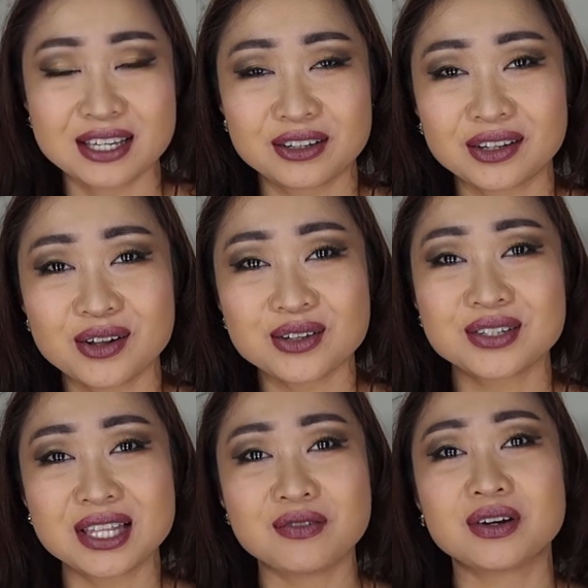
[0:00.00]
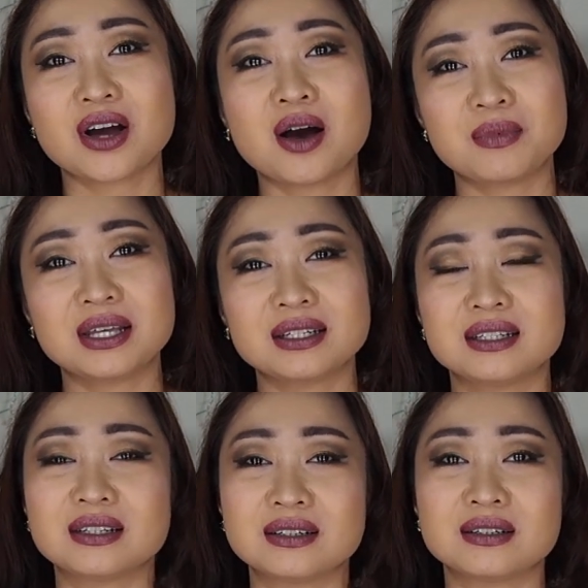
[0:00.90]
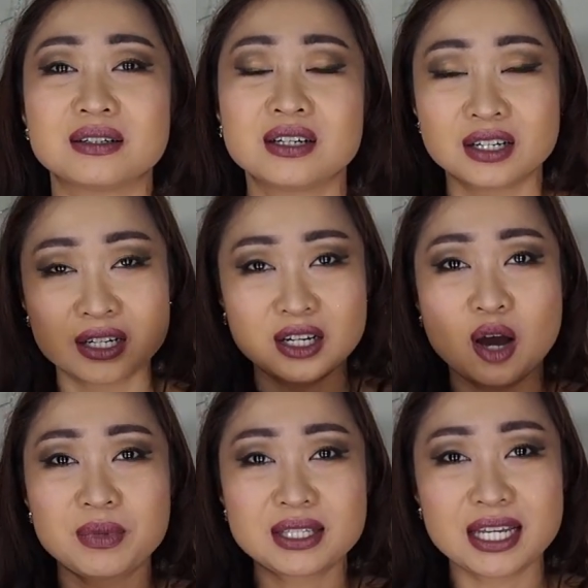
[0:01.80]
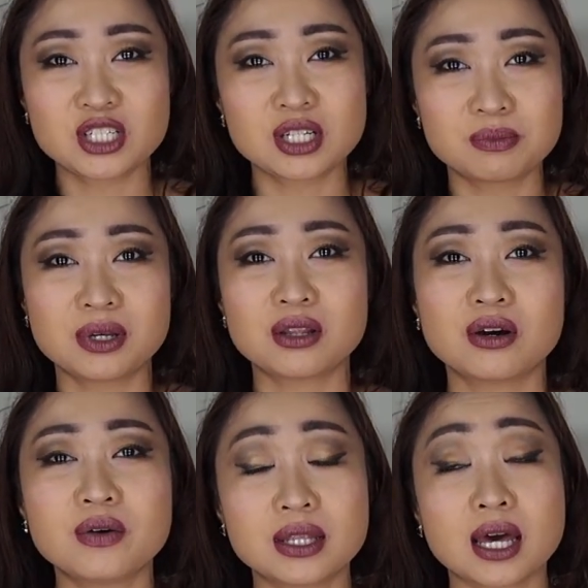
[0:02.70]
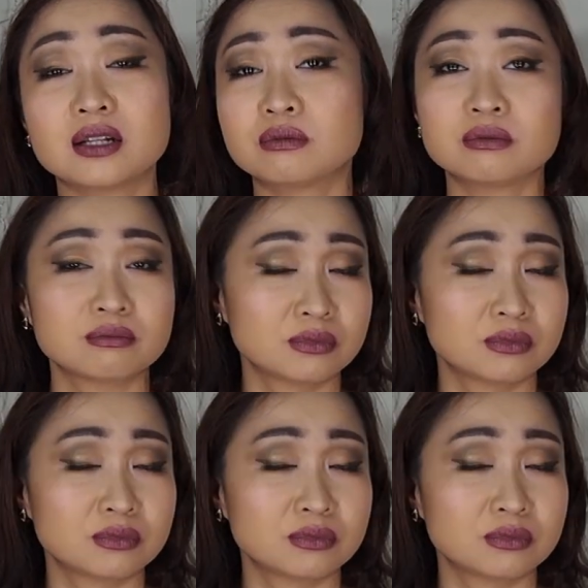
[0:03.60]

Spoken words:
You can also leave a comment in the comment section below, and I'll